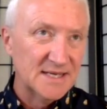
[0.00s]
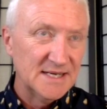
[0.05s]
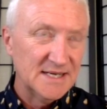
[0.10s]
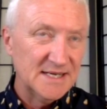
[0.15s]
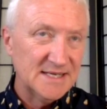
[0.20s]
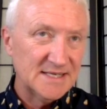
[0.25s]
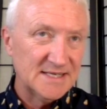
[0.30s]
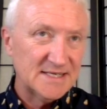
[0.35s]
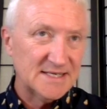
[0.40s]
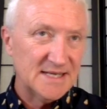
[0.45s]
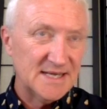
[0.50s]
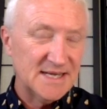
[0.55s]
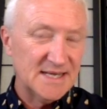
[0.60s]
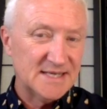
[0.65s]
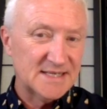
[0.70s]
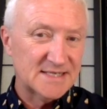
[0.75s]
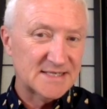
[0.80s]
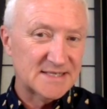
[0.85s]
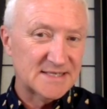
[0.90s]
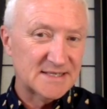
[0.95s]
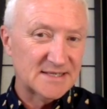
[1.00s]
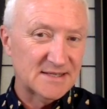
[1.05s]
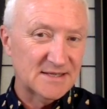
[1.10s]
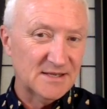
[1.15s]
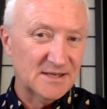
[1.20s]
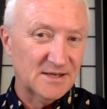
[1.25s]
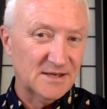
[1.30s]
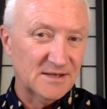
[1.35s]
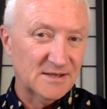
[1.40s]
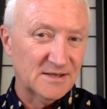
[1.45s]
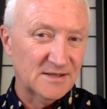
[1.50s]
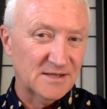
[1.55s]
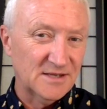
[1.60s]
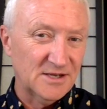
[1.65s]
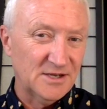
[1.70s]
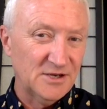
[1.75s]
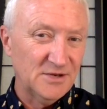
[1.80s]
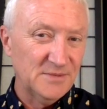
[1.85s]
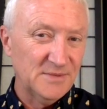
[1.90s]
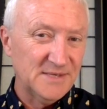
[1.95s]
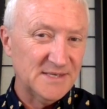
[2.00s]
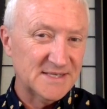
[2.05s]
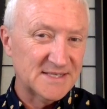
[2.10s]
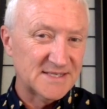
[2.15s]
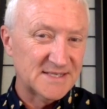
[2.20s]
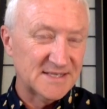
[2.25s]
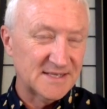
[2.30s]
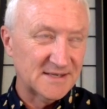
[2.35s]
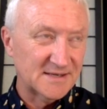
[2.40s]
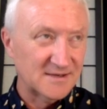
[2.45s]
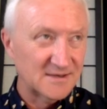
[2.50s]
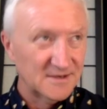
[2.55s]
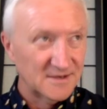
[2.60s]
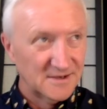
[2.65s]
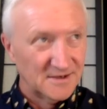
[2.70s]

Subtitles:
It takes the humanistic,